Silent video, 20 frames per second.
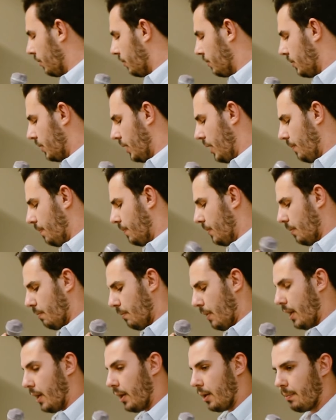to keep the
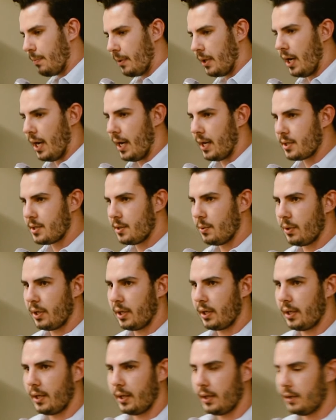mic, but I actually
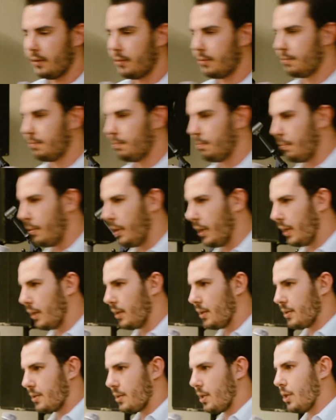want to kind of bring
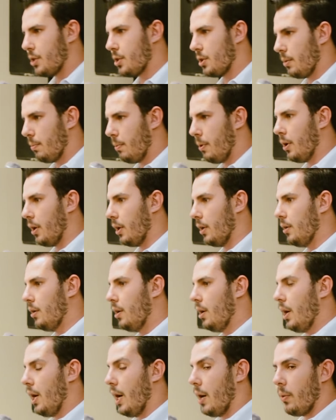the discussion apart.
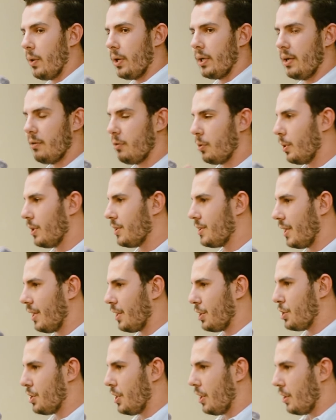I want everyone to kind
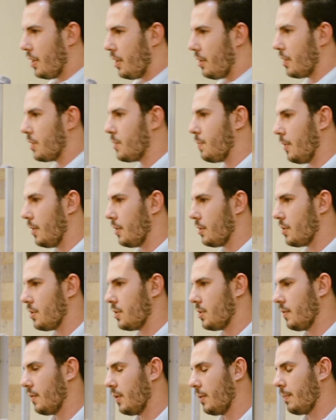of share their
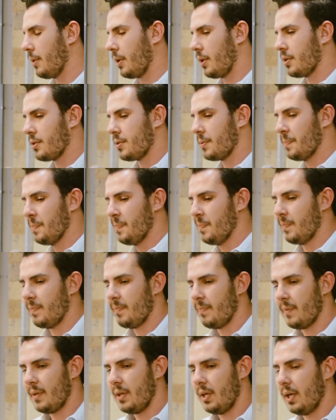experiences of it, because
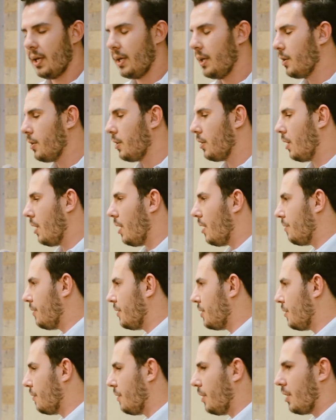a year and a half
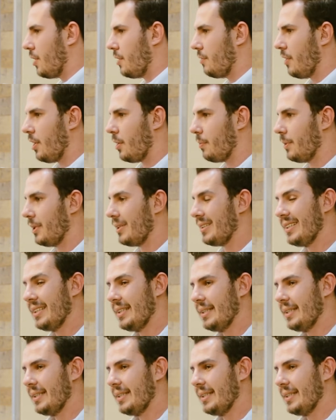into VR development,